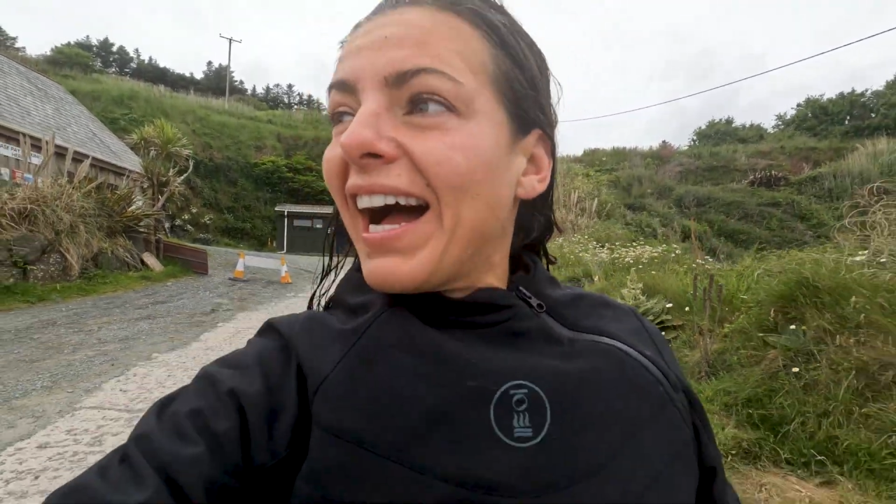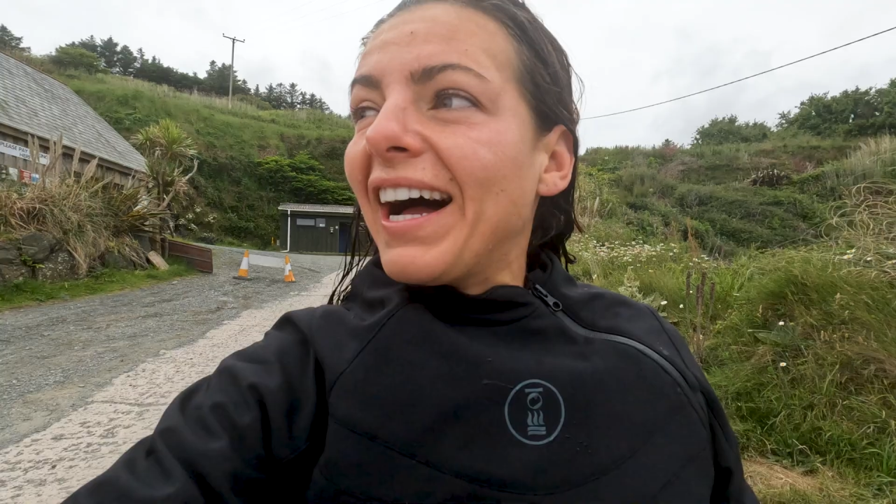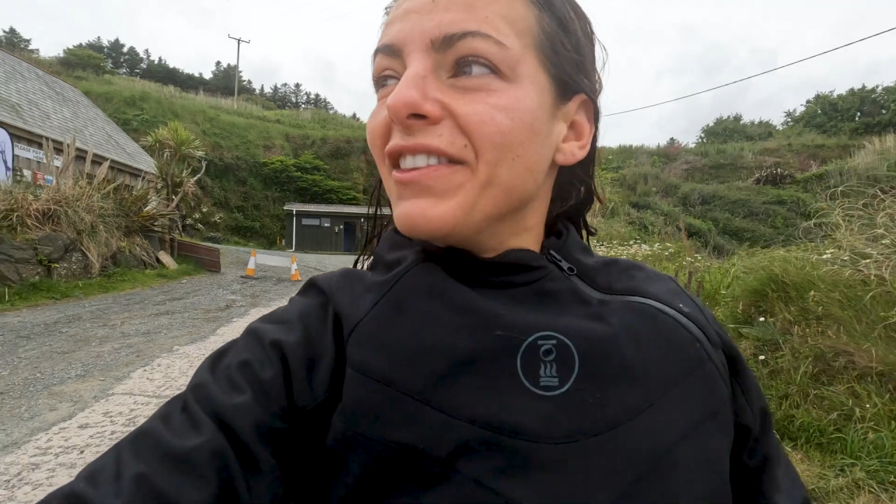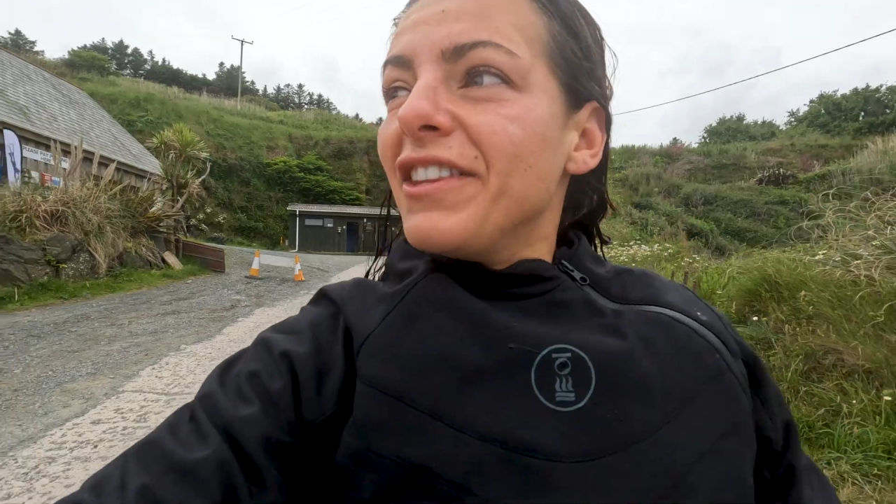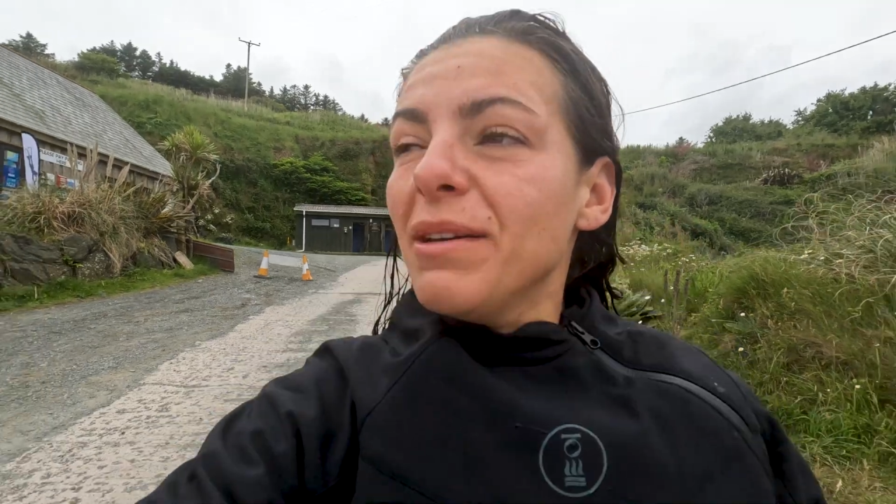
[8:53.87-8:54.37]

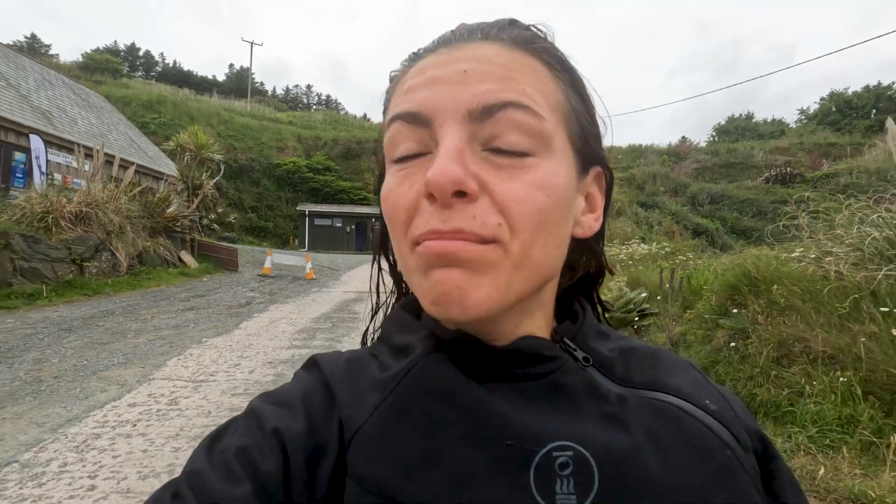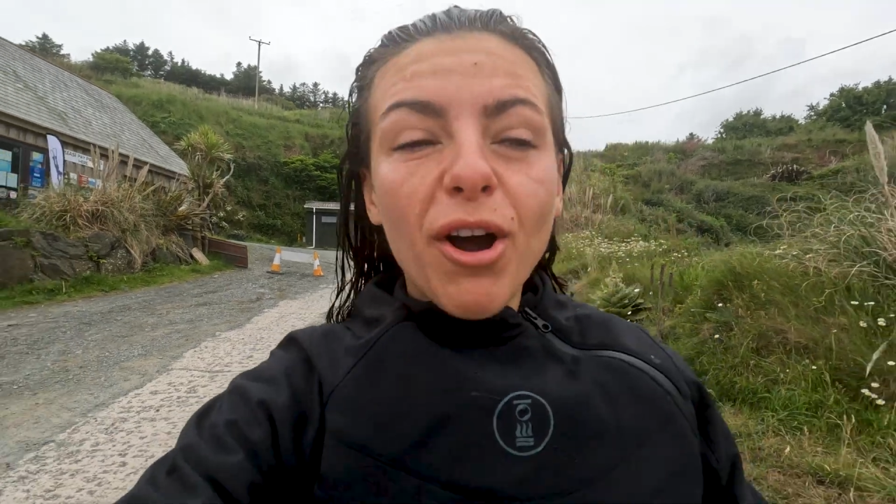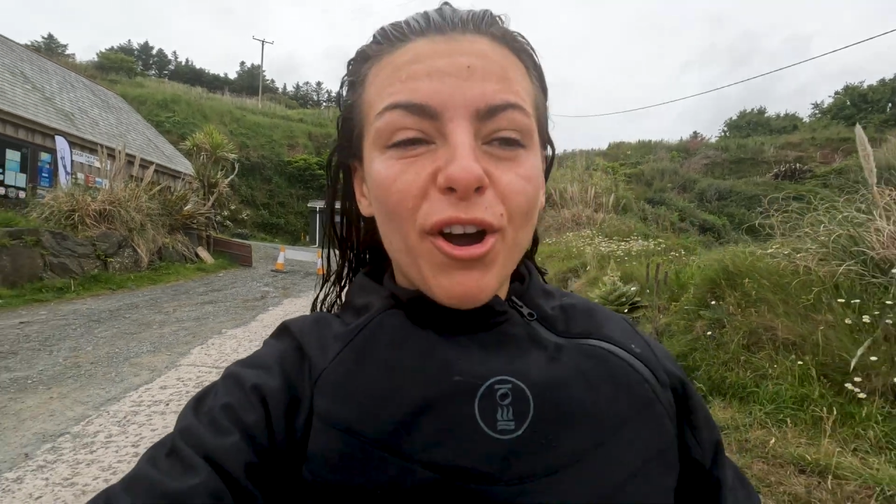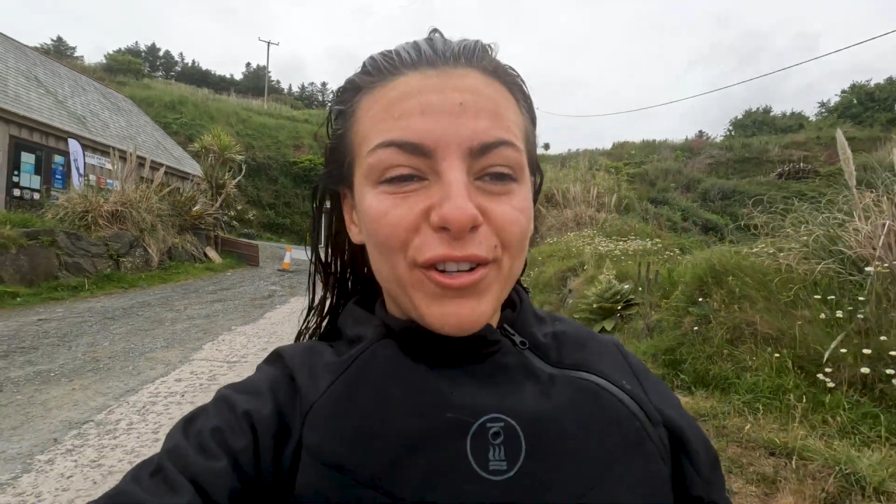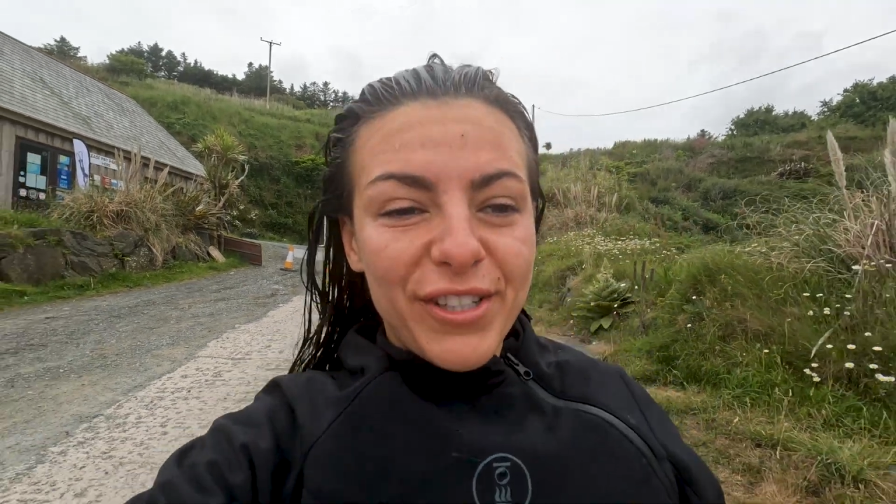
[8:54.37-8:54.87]
had the
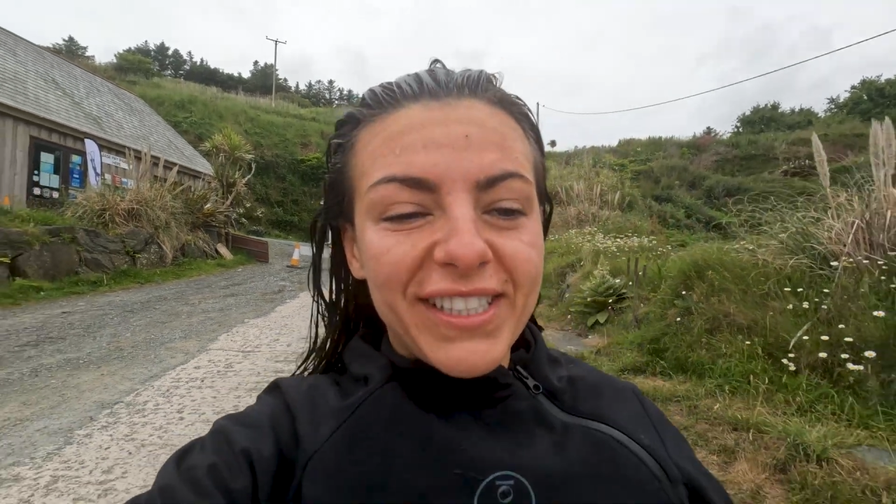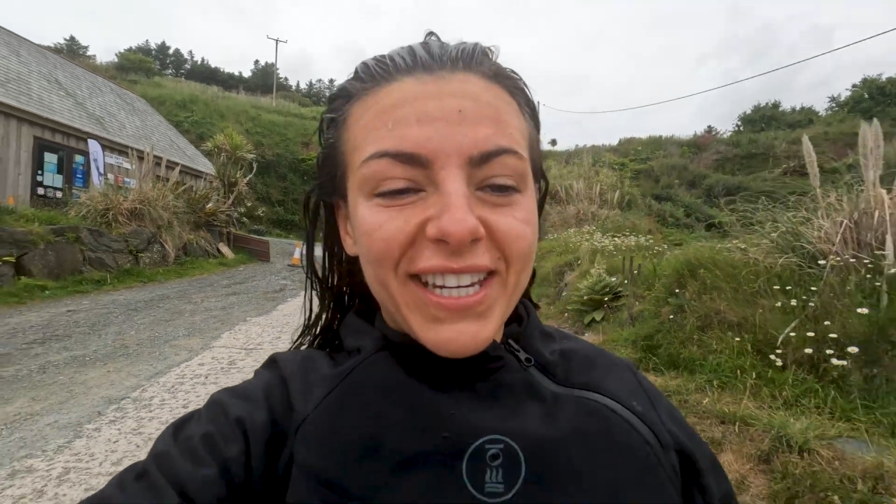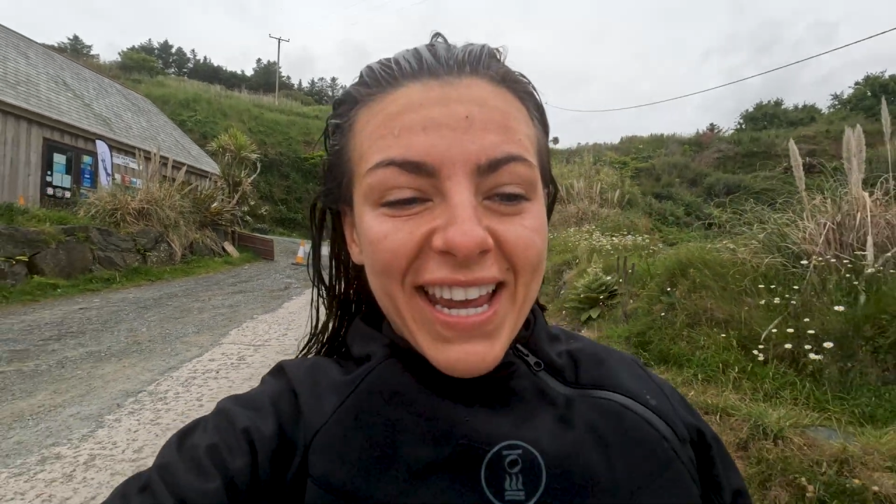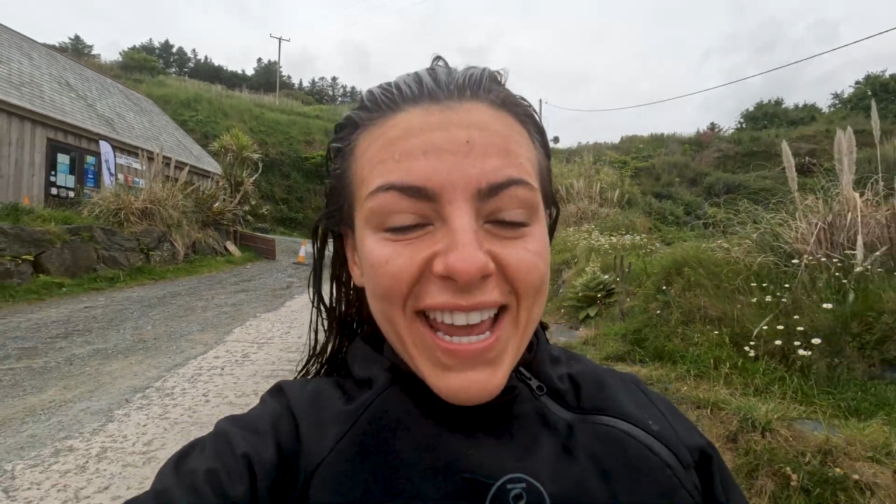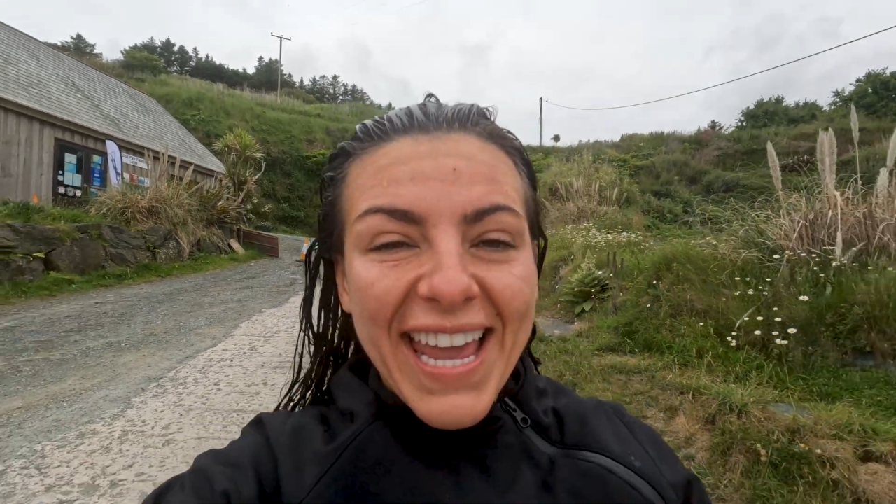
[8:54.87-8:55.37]
most